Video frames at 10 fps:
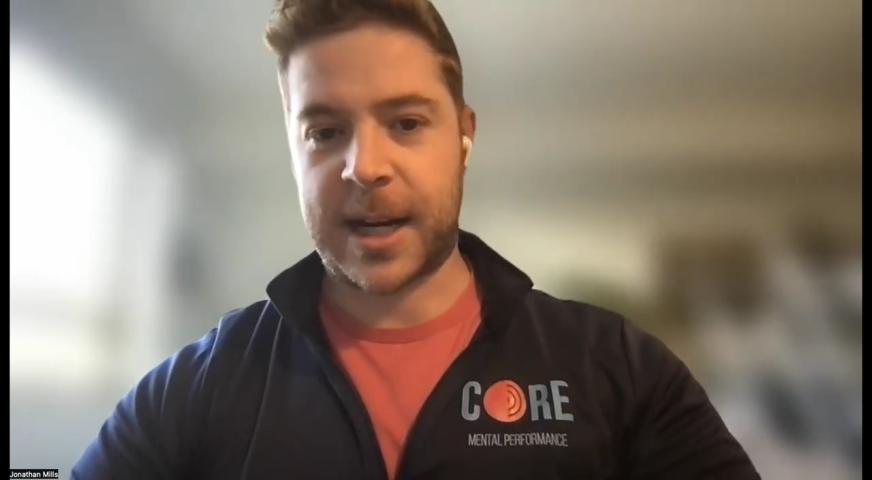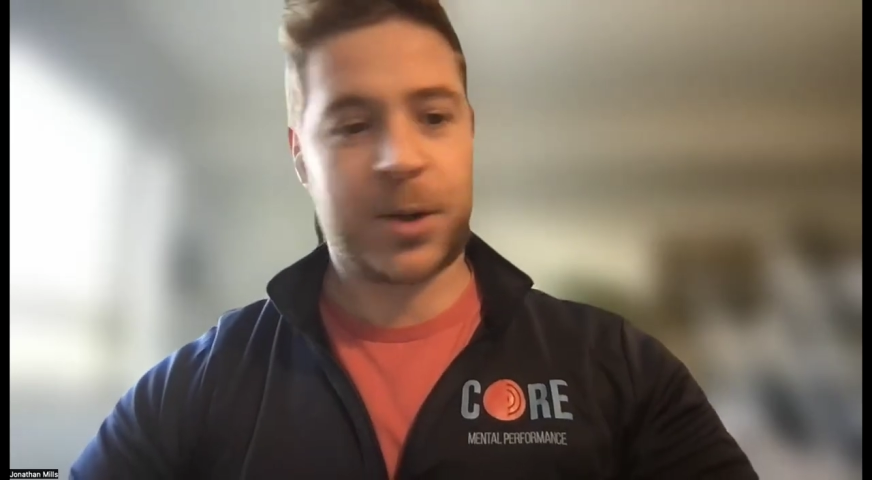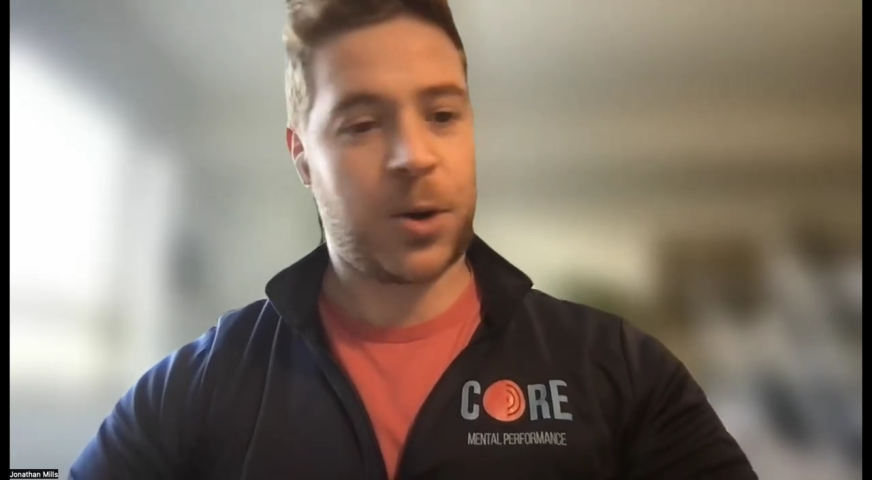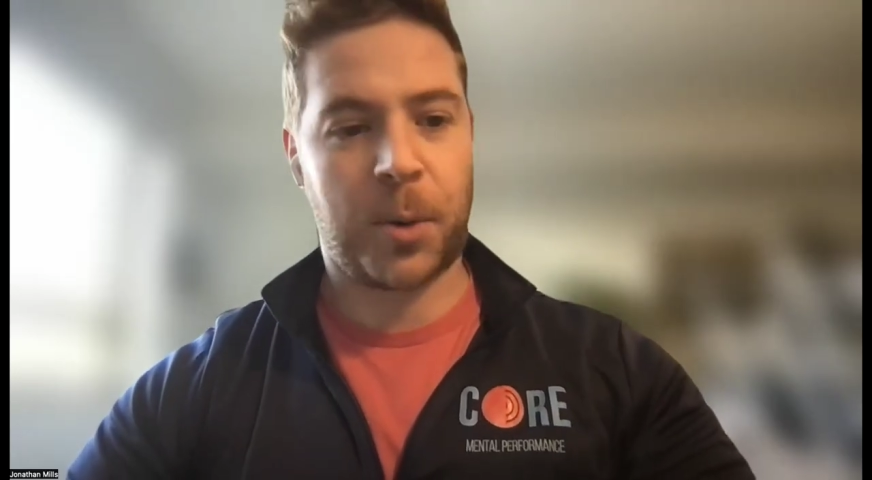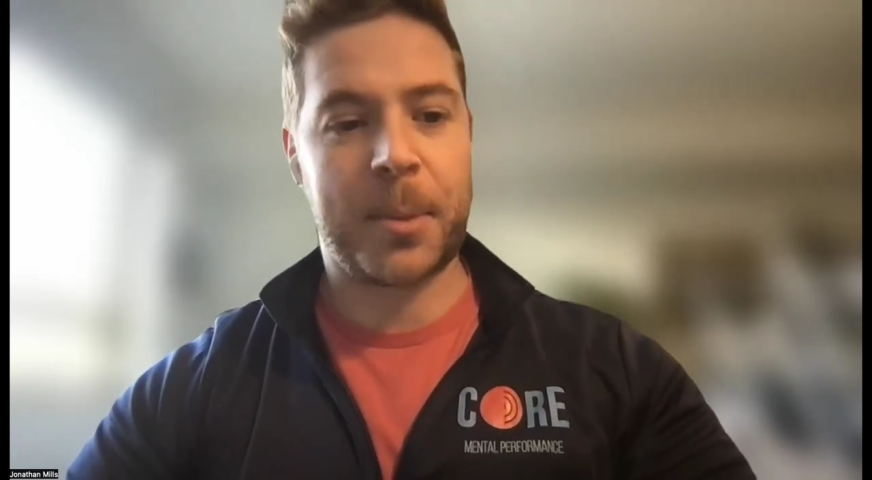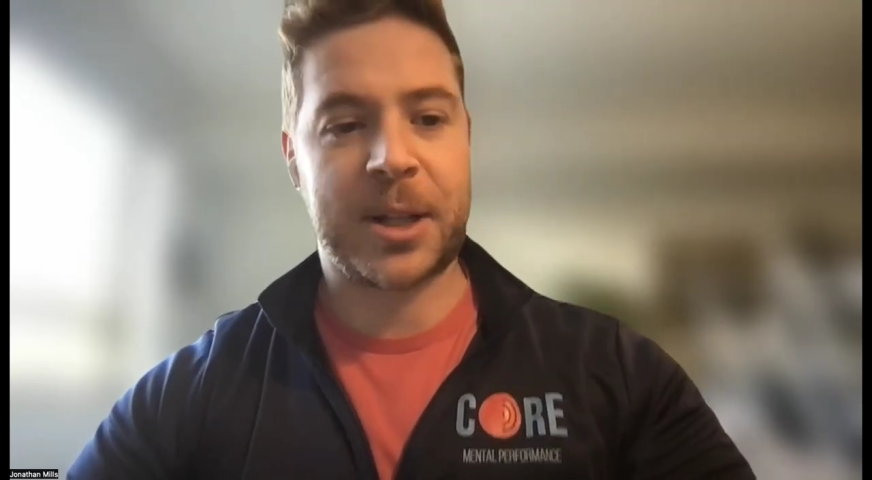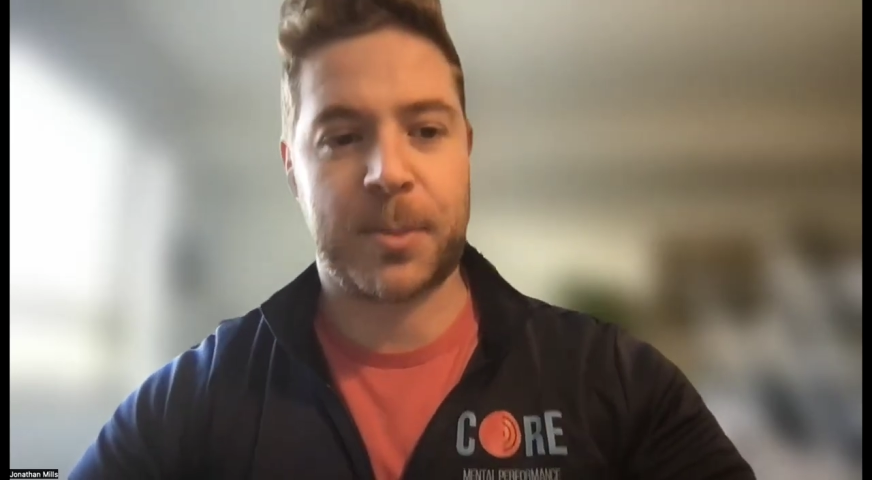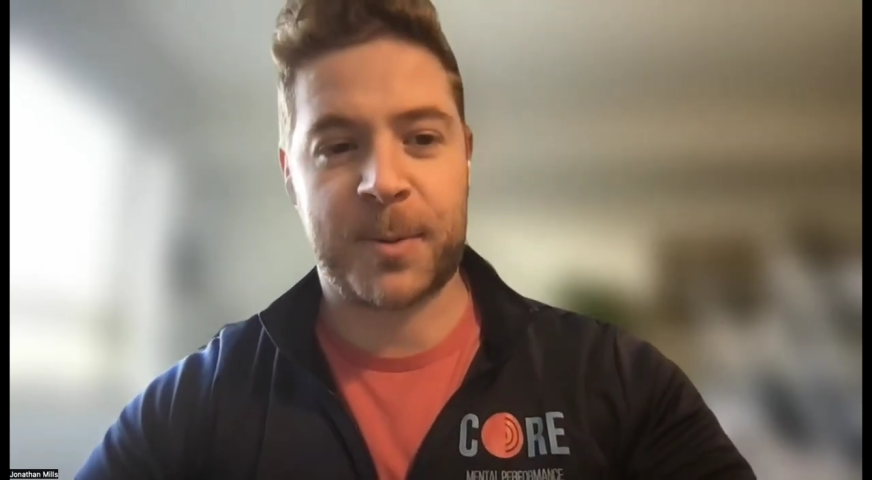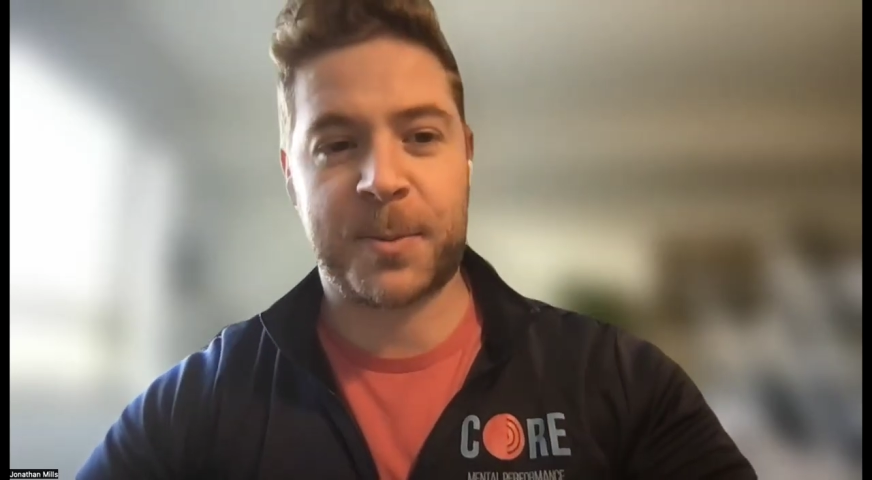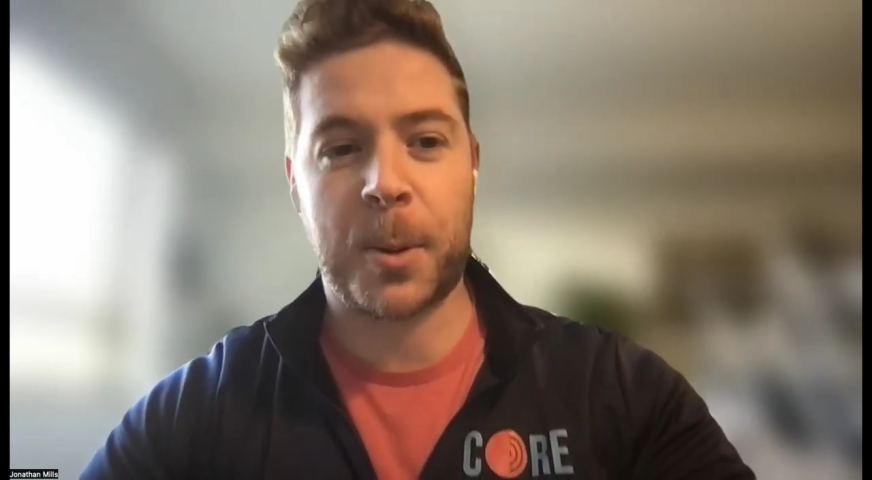and Core
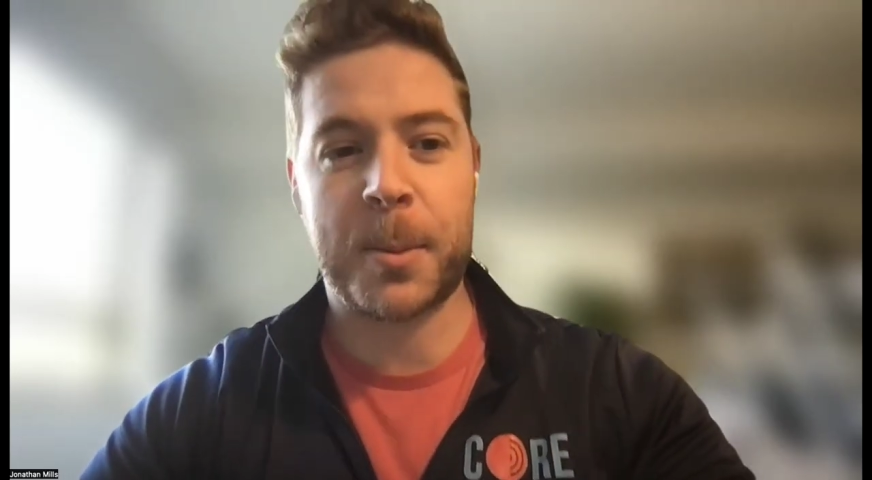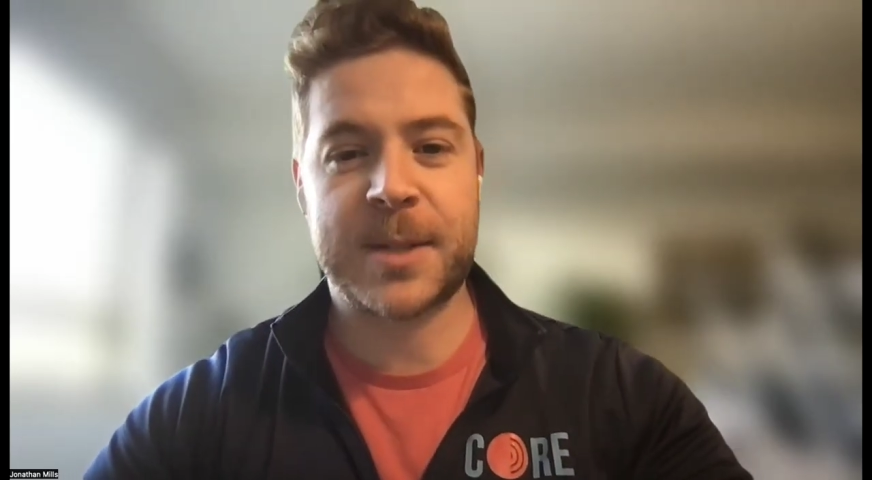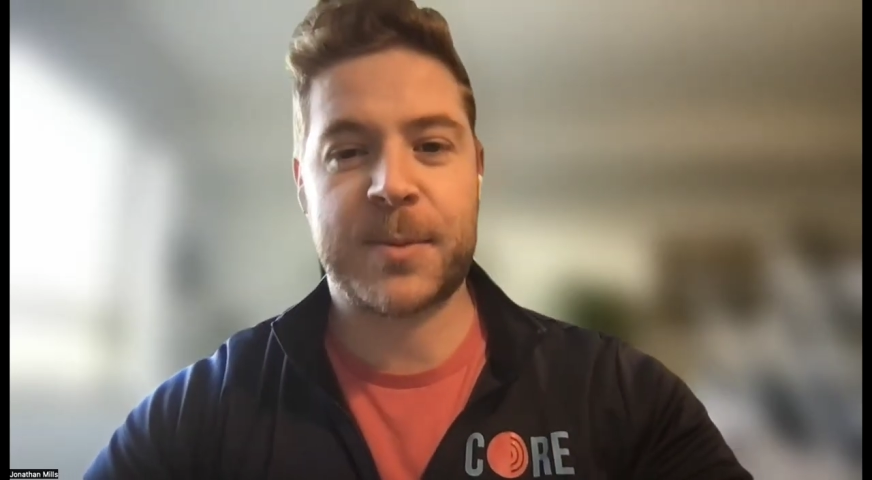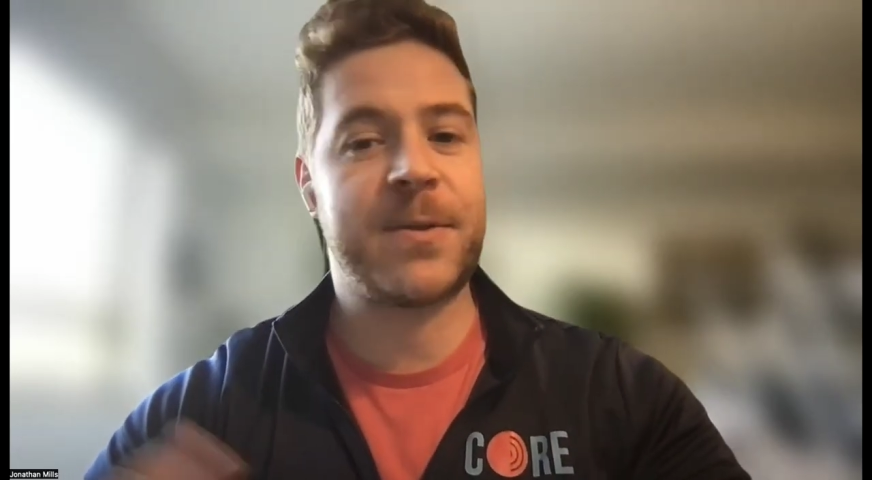Mental Performance,